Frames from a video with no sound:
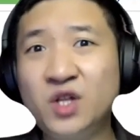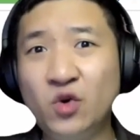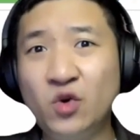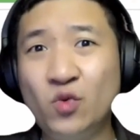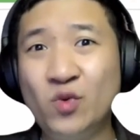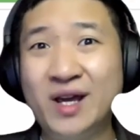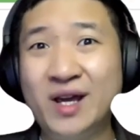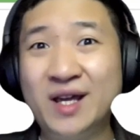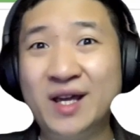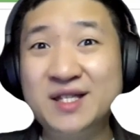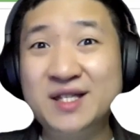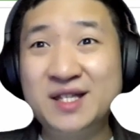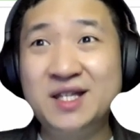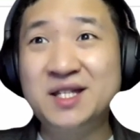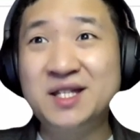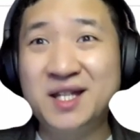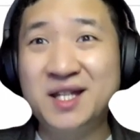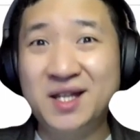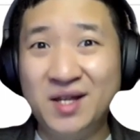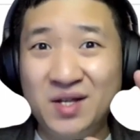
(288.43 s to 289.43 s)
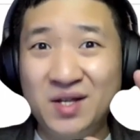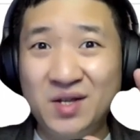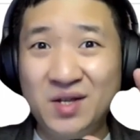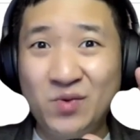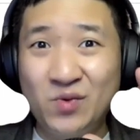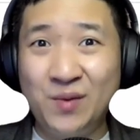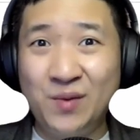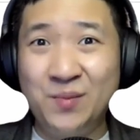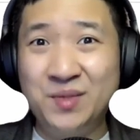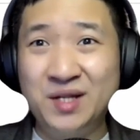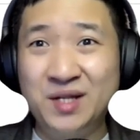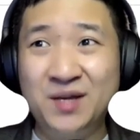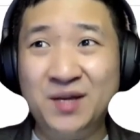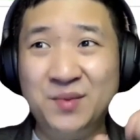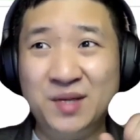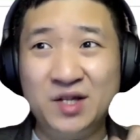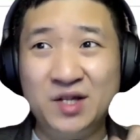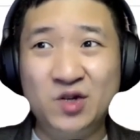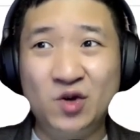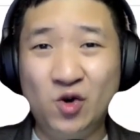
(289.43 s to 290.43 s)
where this website
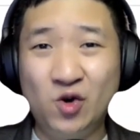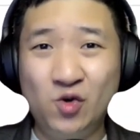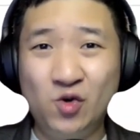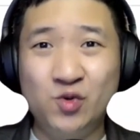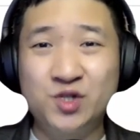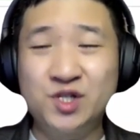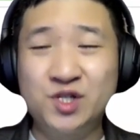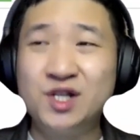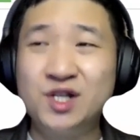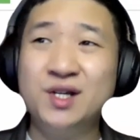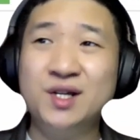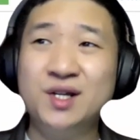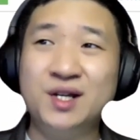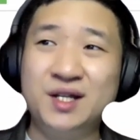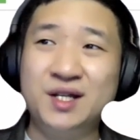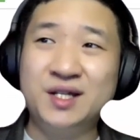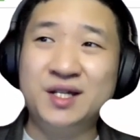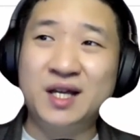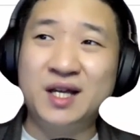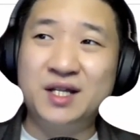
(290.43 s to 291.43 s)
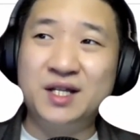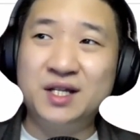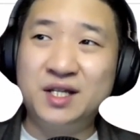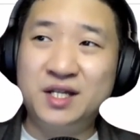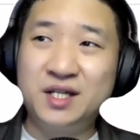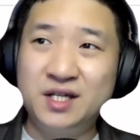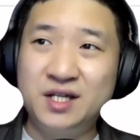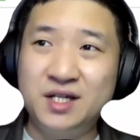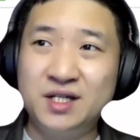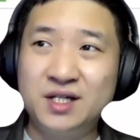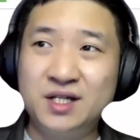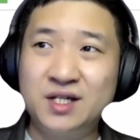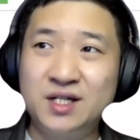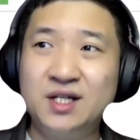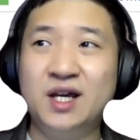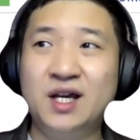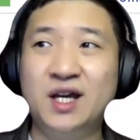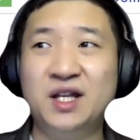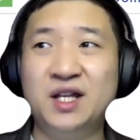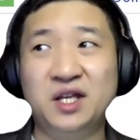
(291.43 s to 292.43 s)
being hosted is under here,
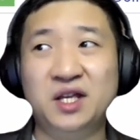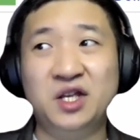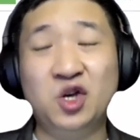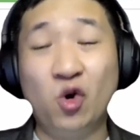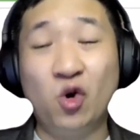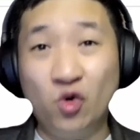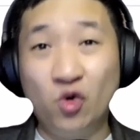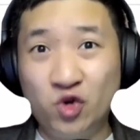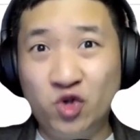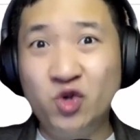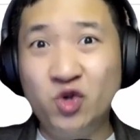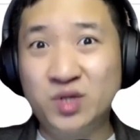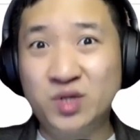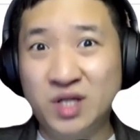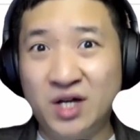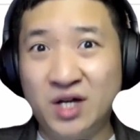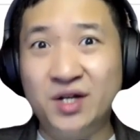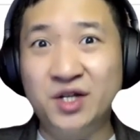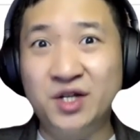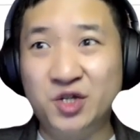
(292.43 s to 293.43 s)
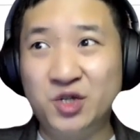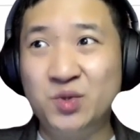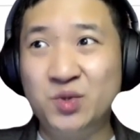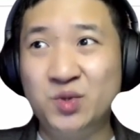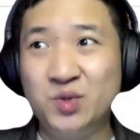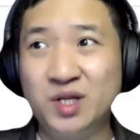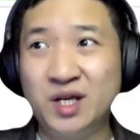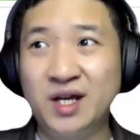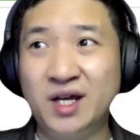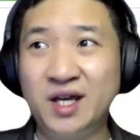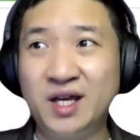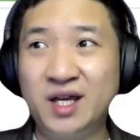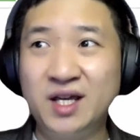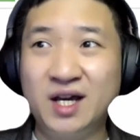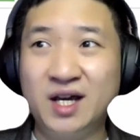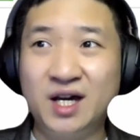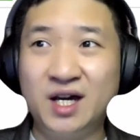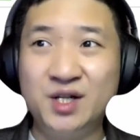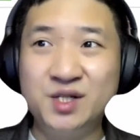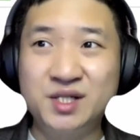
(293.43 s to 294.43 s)
and it also tells you there are 8
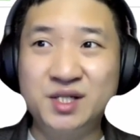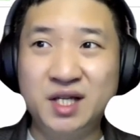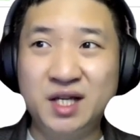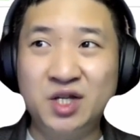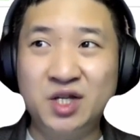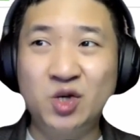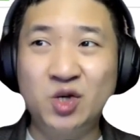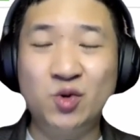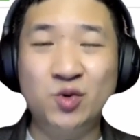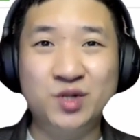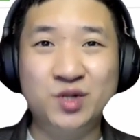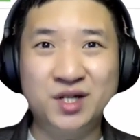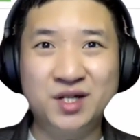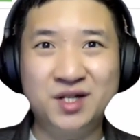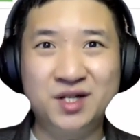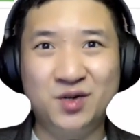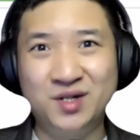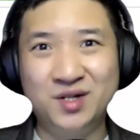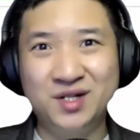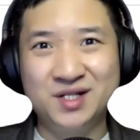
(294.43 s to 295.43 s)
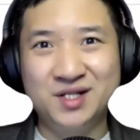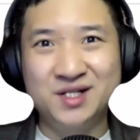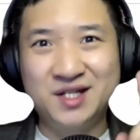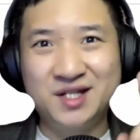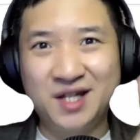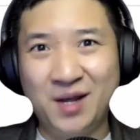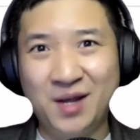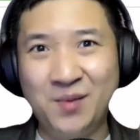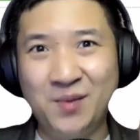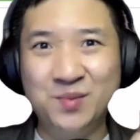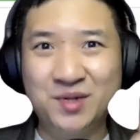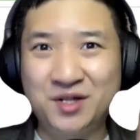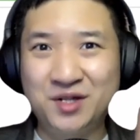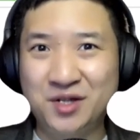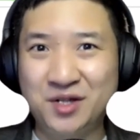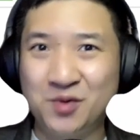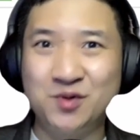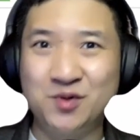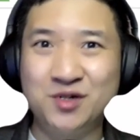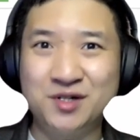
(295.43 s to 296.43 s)
other sites hosted on the same
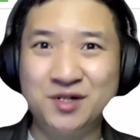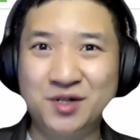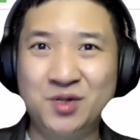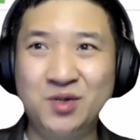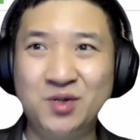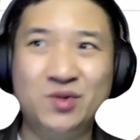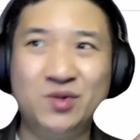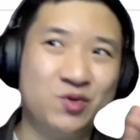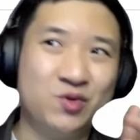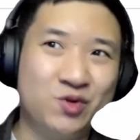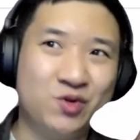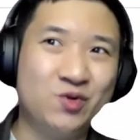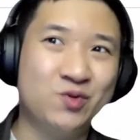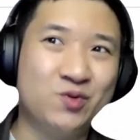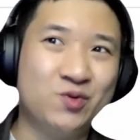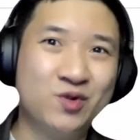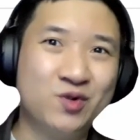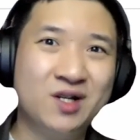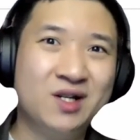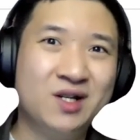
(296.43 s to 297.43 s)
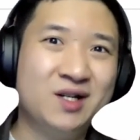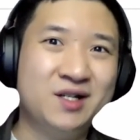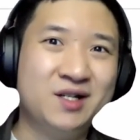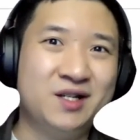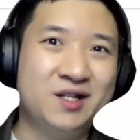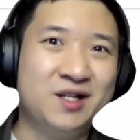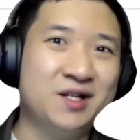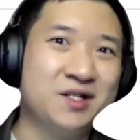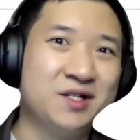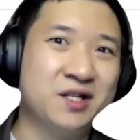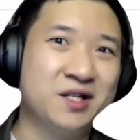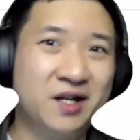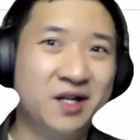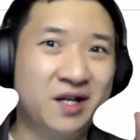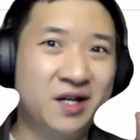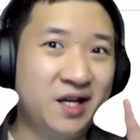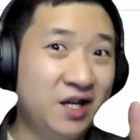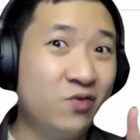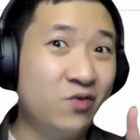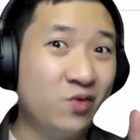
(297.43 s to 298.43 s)
server. So there are
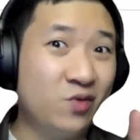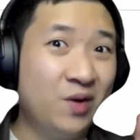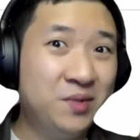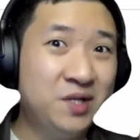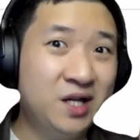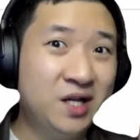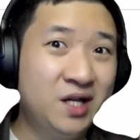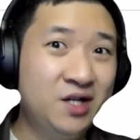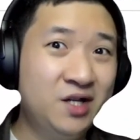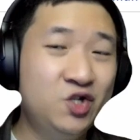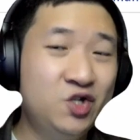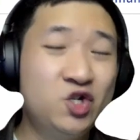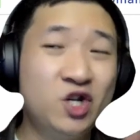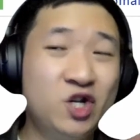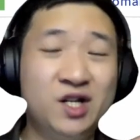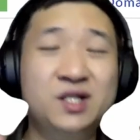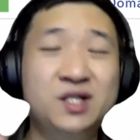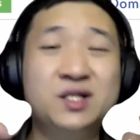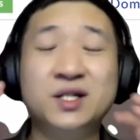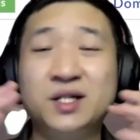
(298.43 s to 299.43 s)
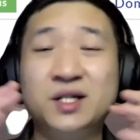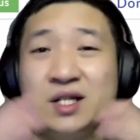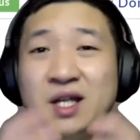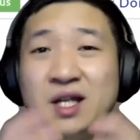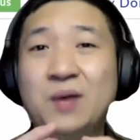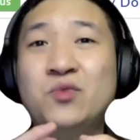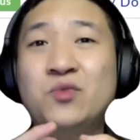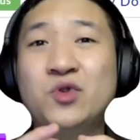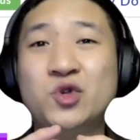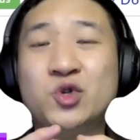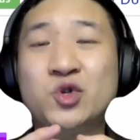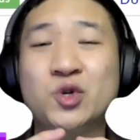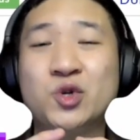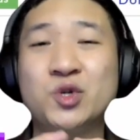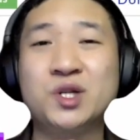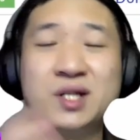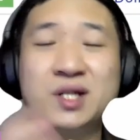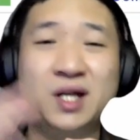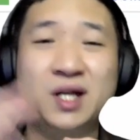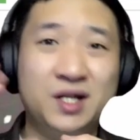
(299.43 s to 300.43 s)
8 websites sharing the same
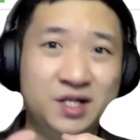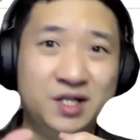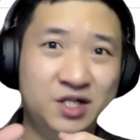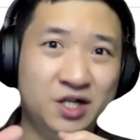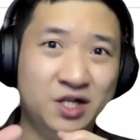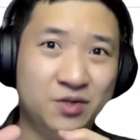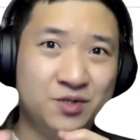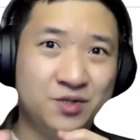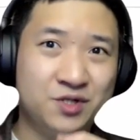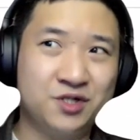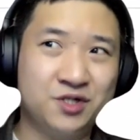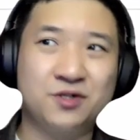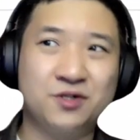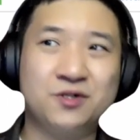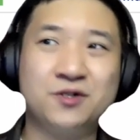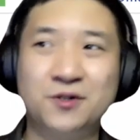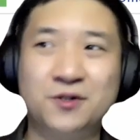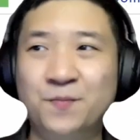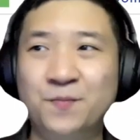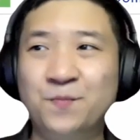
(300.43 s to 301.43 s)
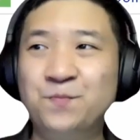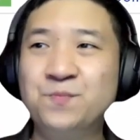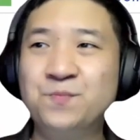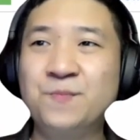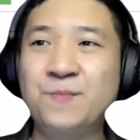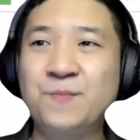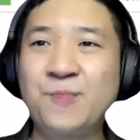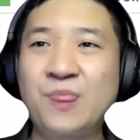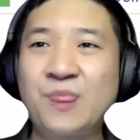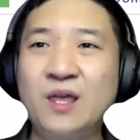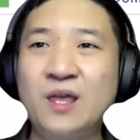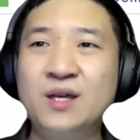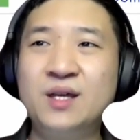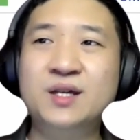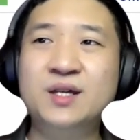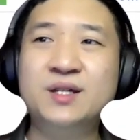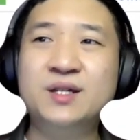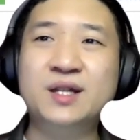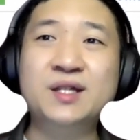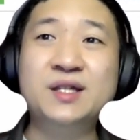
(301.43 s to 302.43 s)
resources under Jagole.com.
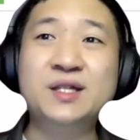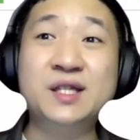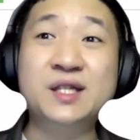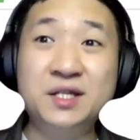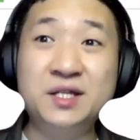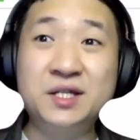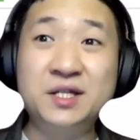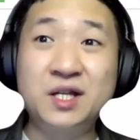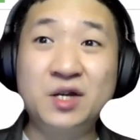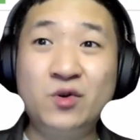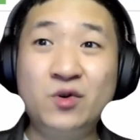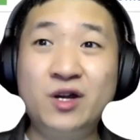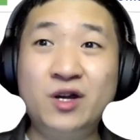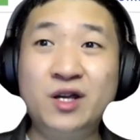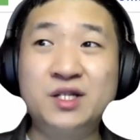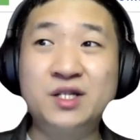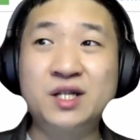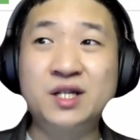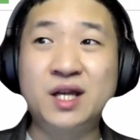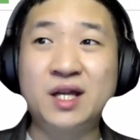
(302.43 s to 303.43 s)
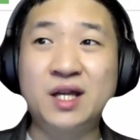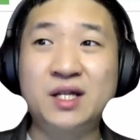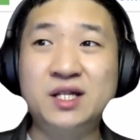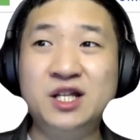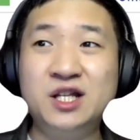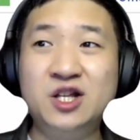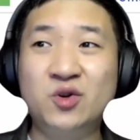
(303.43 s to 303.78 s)
Then this server is actually